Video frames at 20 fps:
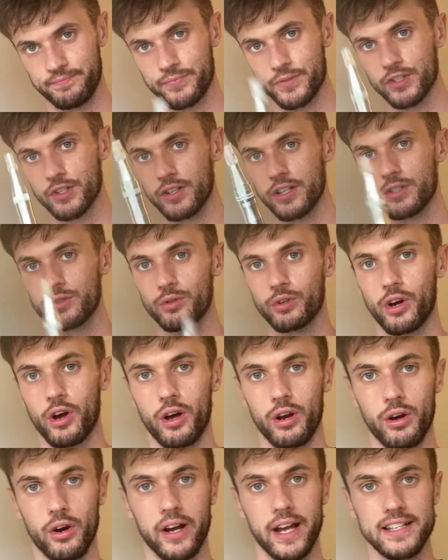So this will go
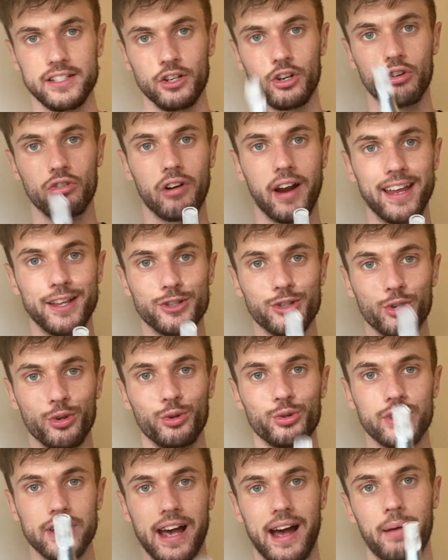along as a great
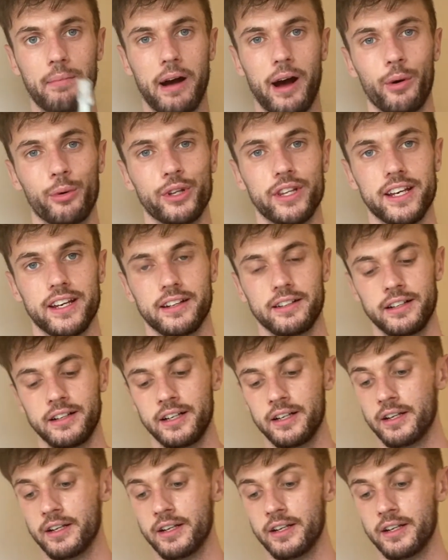tool to help out with it.